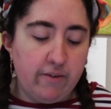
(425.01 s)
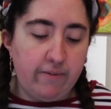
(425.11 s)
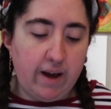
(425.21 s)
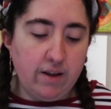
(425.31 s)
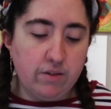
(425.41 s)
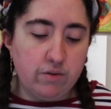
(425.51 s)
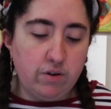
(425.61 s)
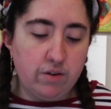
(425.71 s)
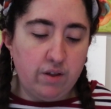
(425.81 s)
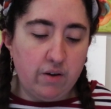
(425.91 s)
Fine, suit
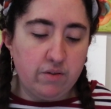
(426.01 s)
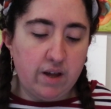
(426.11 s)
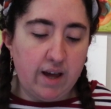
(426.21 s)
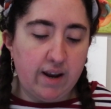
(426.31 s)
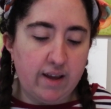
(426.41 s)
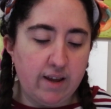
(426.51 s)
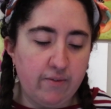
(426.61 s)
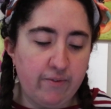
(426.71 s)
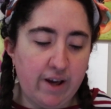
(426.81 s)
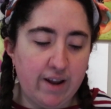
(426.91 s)
yourself, said
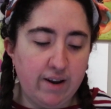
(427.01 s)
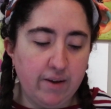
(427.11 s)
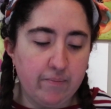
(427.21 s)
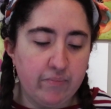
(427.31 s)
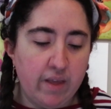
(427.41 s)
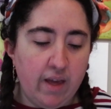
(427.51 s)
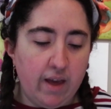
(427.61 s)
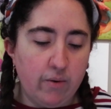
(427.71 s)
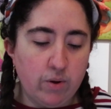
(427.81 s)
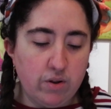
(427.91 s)
Hanahid flatly.
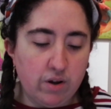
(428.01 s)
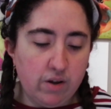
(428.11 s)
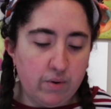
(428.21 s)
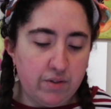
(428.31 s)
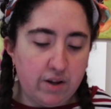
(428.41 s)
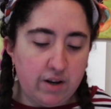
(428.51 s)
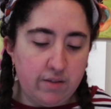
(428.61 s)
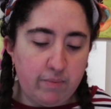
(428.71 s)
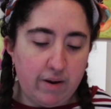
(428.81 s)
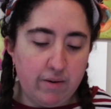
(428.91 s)
And once Loki was done
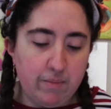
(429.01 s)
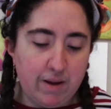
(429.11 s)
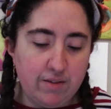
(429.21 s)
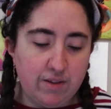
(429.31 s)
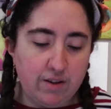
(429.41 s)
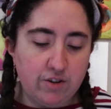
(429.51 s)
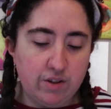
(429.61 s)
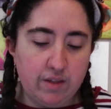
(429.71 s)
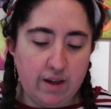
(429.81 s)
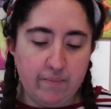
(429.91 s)
experimenting,
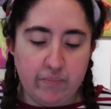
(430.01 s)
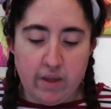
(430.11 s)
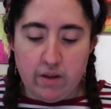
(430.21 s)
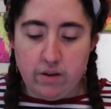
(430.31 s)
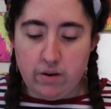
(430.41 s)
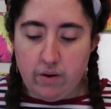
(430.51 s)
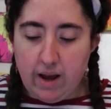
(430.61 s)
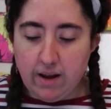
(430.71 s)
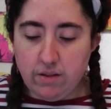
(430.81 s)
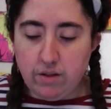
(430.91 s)
she said, You know,
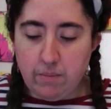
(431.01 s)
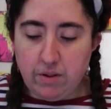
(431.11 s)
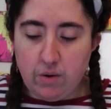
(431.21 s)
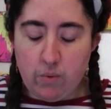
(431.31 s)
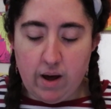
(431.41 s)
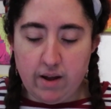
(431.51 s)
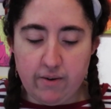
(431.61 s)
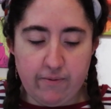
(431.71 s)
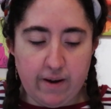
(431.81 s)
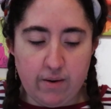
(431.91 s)
I can summon the
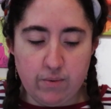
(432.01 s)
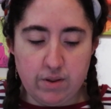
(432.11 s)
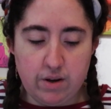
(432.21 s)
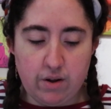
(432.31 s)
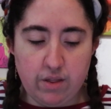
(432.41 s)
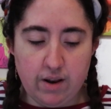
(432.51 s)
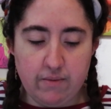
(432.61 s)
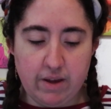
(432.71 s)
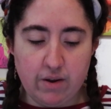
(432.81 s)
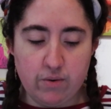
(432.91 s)
water found within other
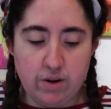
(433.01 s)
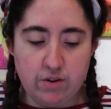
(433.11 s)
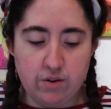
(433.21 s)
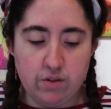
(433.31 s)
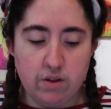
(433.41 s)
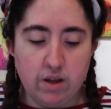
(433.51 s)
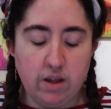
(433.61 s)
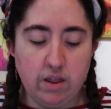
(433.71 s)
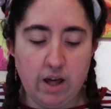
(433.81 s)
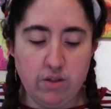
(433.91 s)
living creatures.
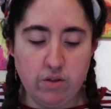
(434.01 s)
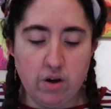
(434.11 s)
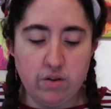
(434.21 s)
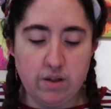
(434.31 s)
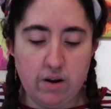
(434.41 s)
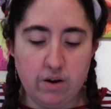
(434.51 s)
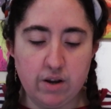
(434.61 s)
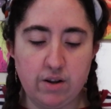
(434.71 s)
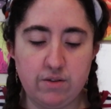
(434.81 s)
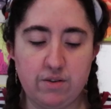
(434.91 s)
Is that so? Said Loki,
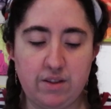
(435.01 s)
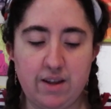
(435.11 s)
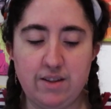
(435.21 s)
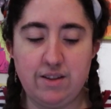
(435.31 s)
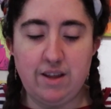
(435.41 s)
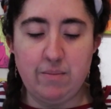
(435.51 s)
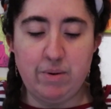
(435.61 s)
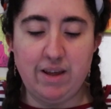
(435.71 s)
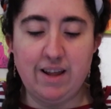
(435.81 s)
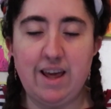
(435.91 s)
understanding the
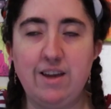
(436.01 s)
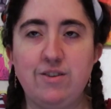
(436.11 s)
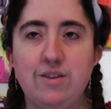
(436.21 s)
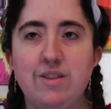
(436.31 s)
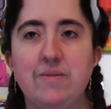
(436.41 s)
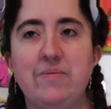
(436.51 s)
implications.